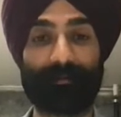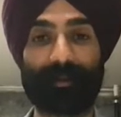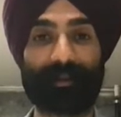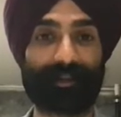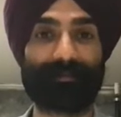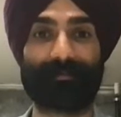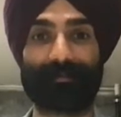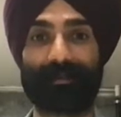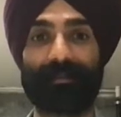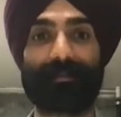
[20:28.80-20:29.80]
because of
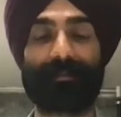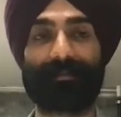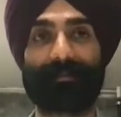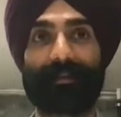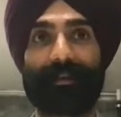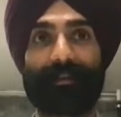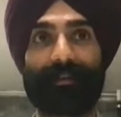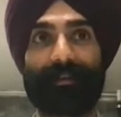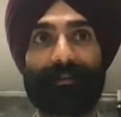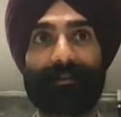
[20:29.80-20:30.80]
the interest that
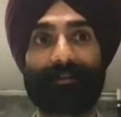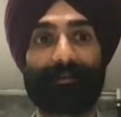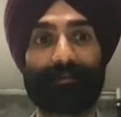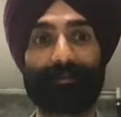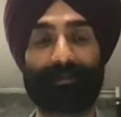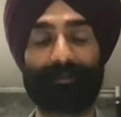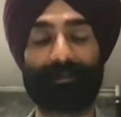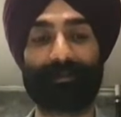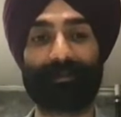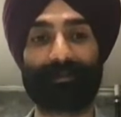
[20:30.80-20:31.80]
the goalie
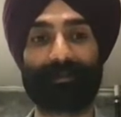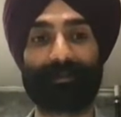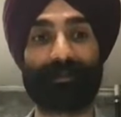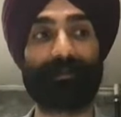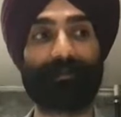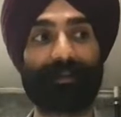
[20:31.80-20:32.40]
community has shown,